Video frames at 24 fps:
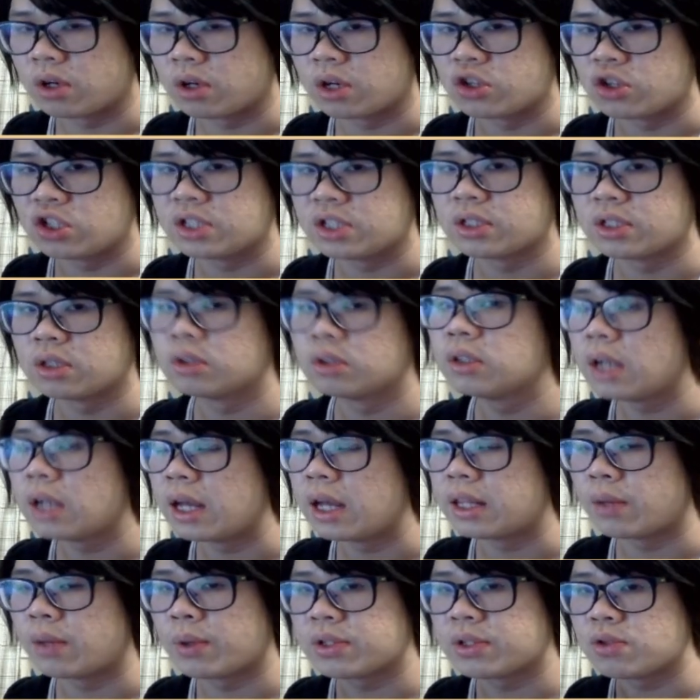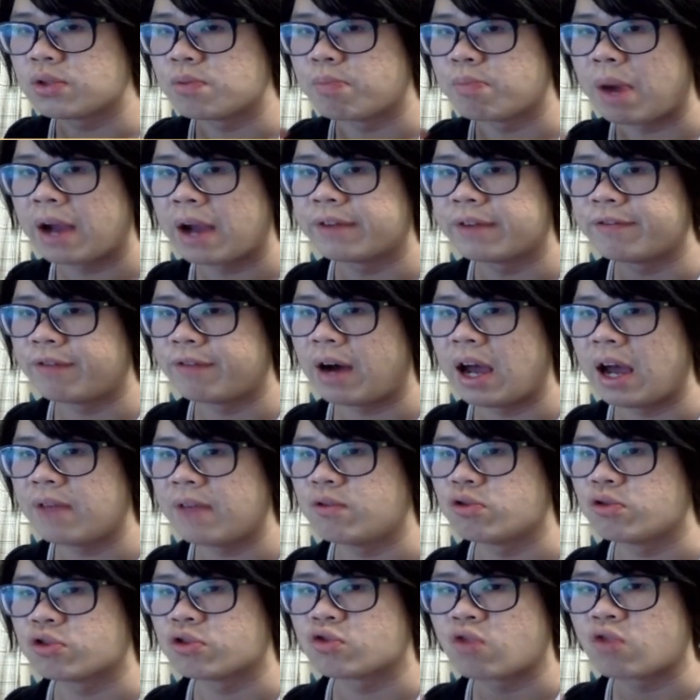G zone, and then once you bind 5,
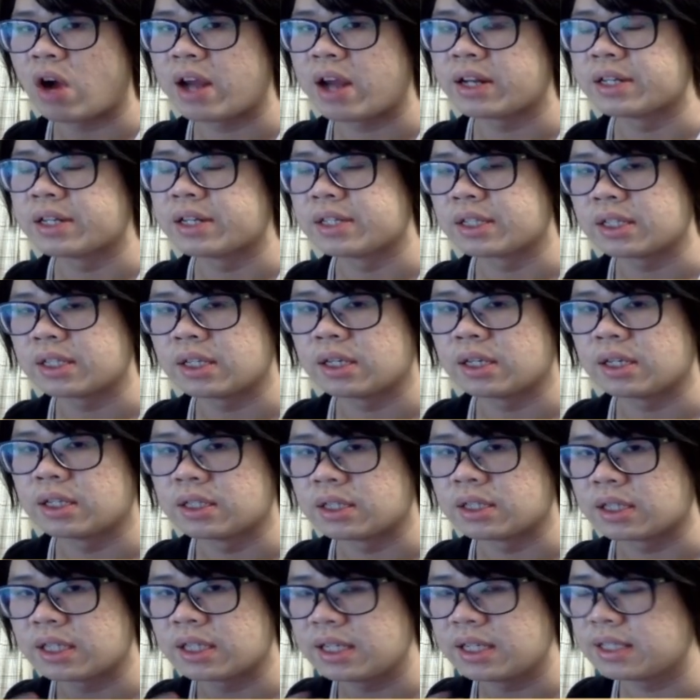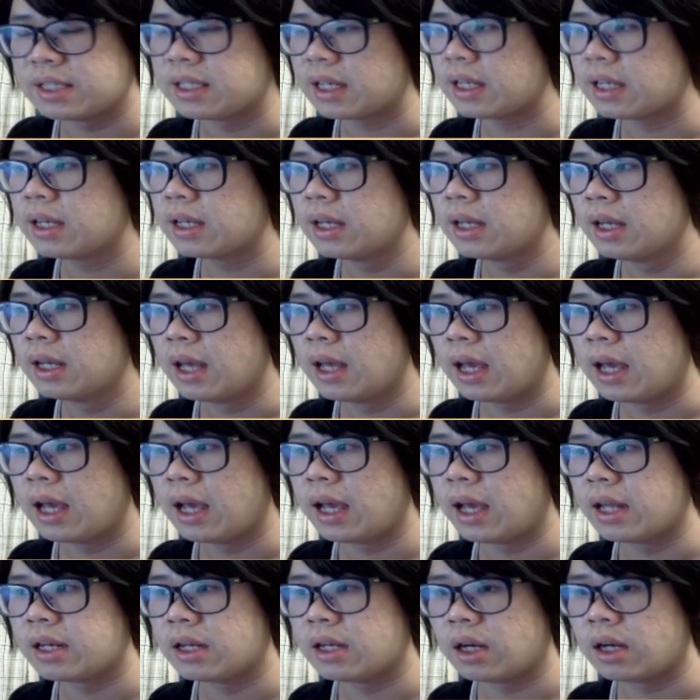you stride into Gyze,
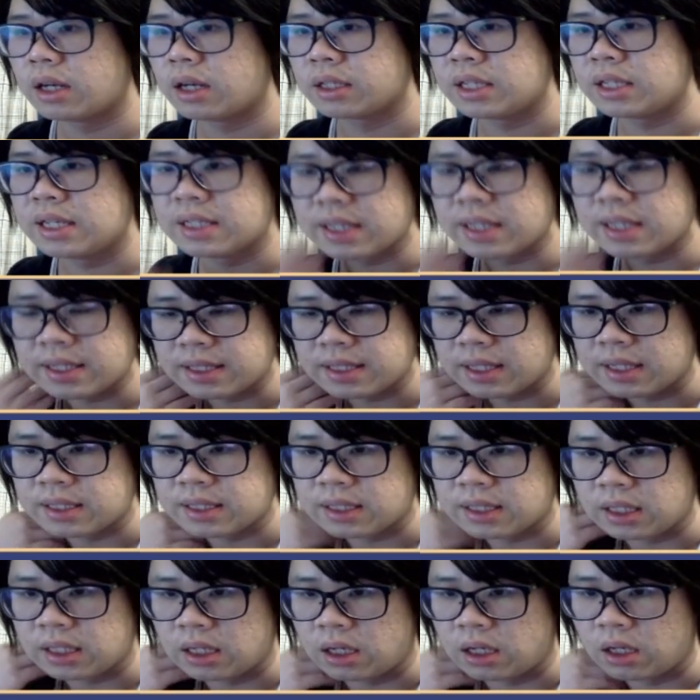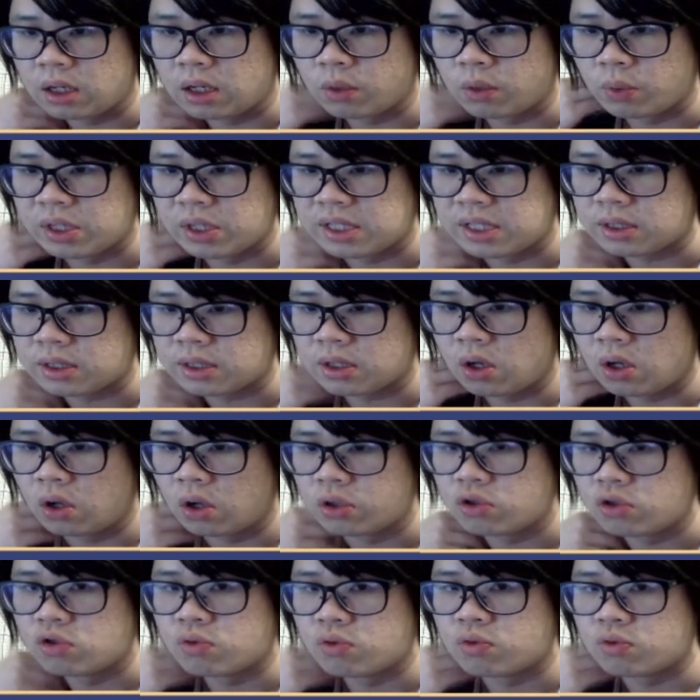and Gyze says when he's
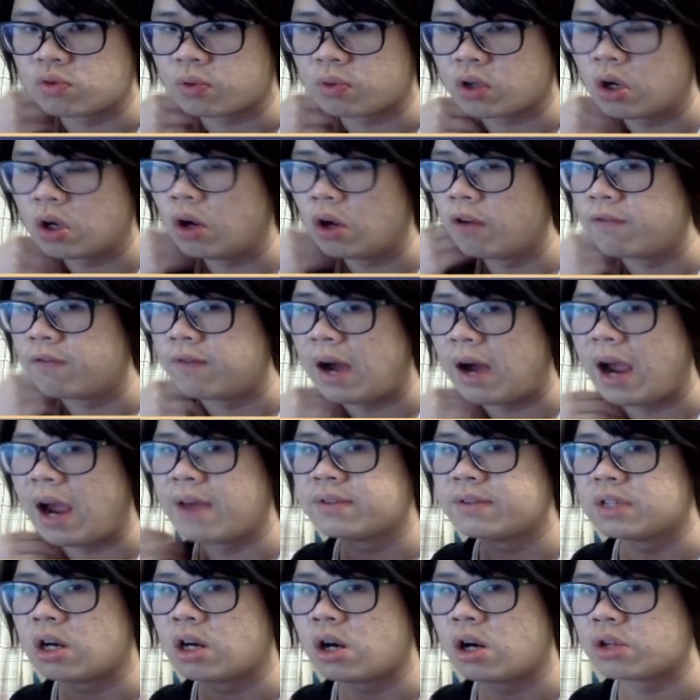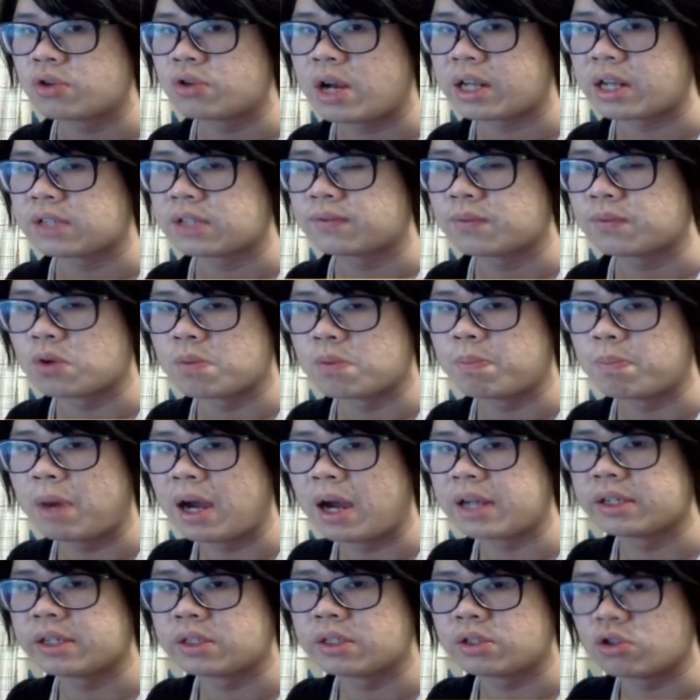called, you call 5 Xerath Dragons from your
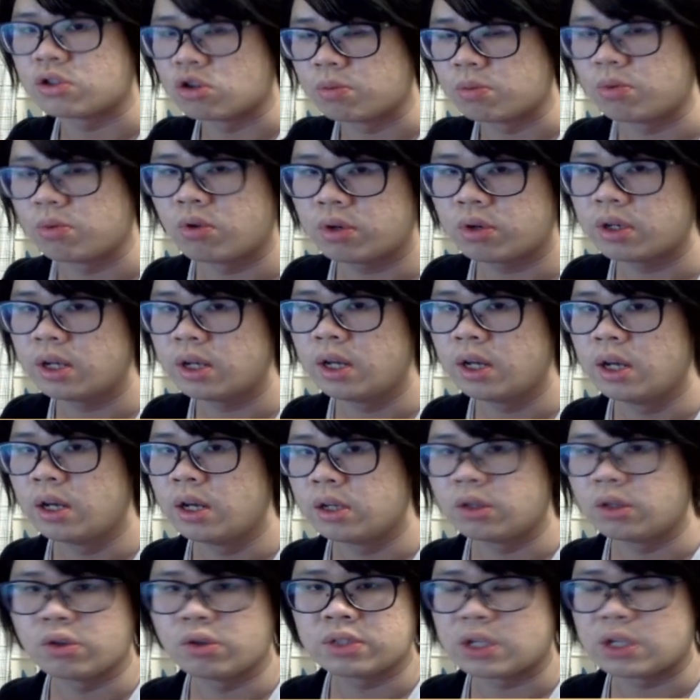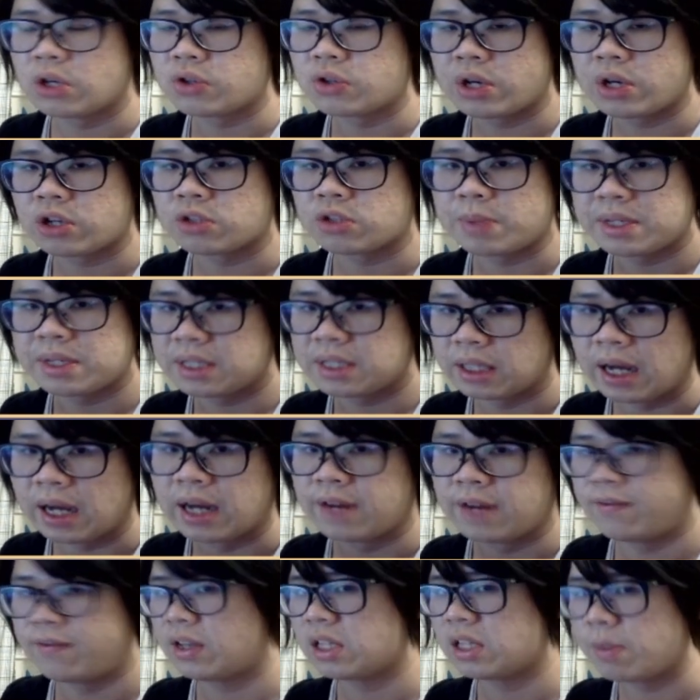bind to your board. Those Xerath Dragons are basically
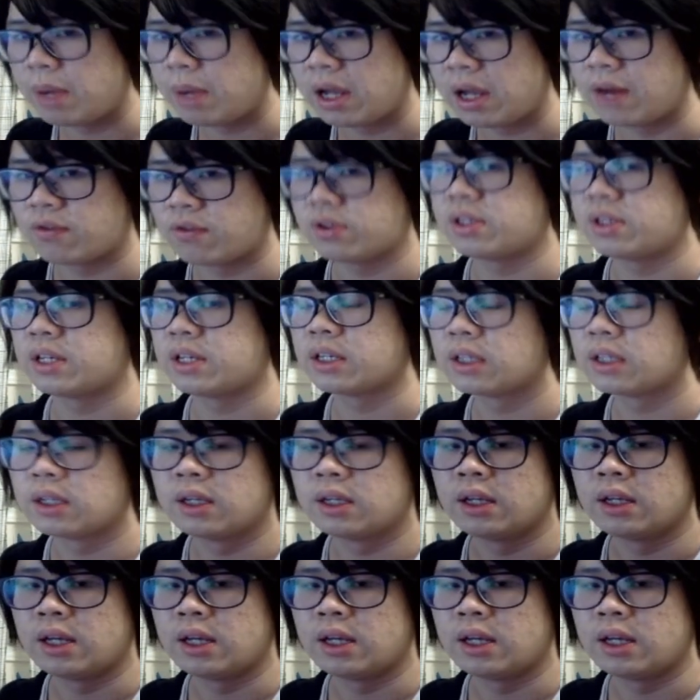unaffected by everything.